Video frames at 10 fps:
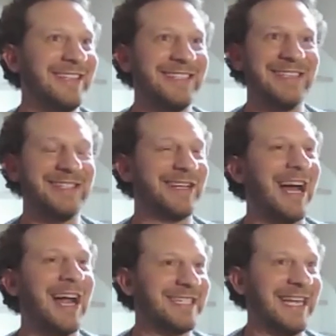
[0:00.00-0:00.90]
you
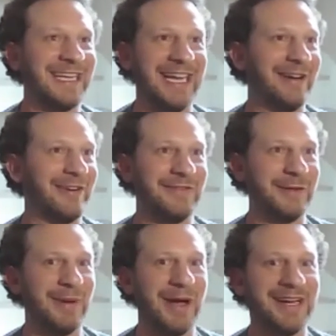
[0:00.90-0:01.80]
got to take care of your
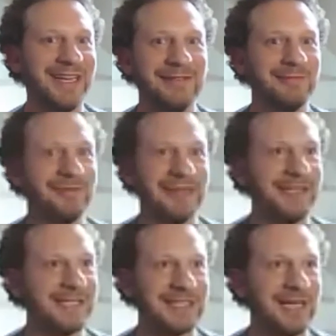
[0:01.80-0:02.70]
body with
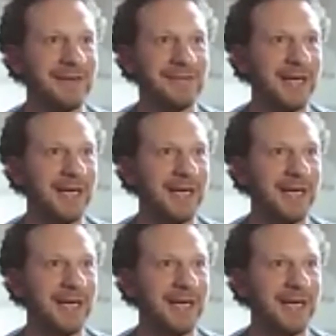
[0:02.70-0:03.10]
this stuff.